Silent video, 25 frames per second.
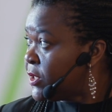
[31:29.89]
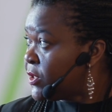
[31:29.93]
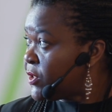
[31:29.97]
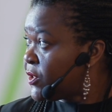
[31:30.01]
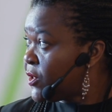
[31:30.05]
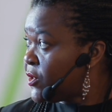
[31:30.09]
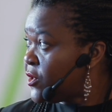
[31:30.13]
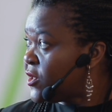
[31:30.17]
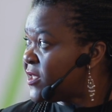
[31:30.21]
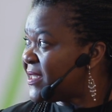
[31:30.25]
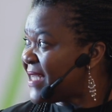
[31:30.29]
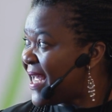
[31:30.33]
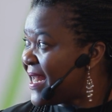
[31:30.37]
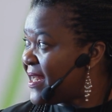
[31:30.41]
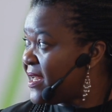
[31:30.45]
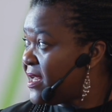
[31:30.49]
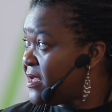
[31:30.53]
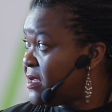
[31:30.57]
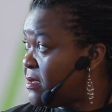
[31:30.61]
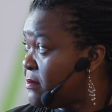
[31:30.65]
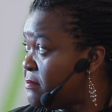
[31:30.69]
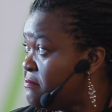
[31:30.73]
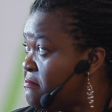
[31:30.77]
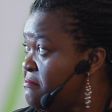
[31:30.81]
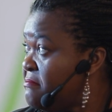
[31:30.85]
So those are
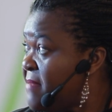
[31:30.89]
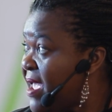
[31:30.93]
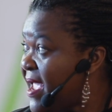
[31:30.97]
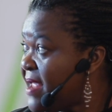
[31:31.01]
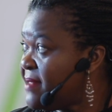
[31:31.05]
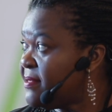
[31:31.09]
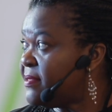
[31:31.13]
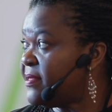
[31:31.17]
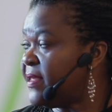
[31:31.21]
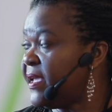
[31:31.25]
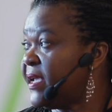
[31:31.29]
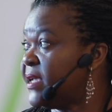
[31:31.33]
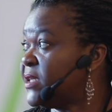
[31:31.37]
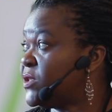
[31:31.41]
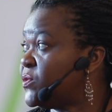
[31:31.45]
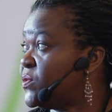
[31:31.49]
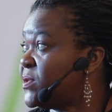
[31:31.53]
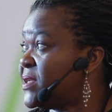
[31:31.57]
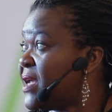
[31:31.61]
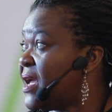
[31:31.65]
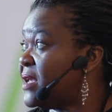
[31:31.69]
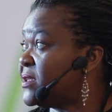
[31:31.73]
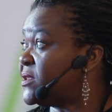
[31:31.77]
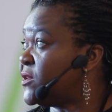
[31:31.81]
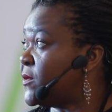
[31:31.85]
the main things
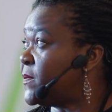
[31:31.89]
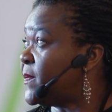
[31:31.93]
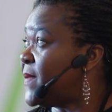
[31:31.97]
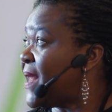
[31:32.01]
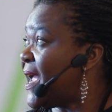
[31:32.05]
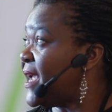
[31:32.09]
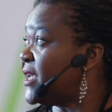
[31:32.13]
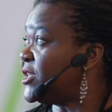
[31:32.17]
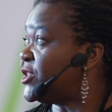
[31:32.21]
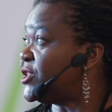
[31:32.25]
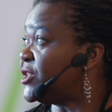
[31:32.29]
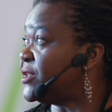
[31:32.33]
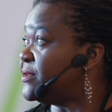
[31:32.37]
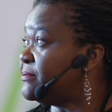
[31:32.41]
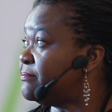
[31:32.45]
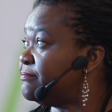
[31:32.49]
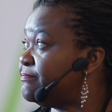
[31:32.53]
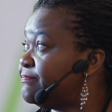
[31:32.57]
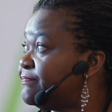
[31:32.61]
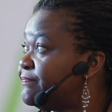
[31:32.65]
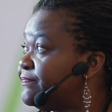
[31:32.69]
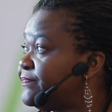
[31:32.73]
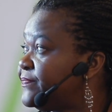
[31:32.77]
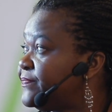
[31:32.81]
with our supply chain.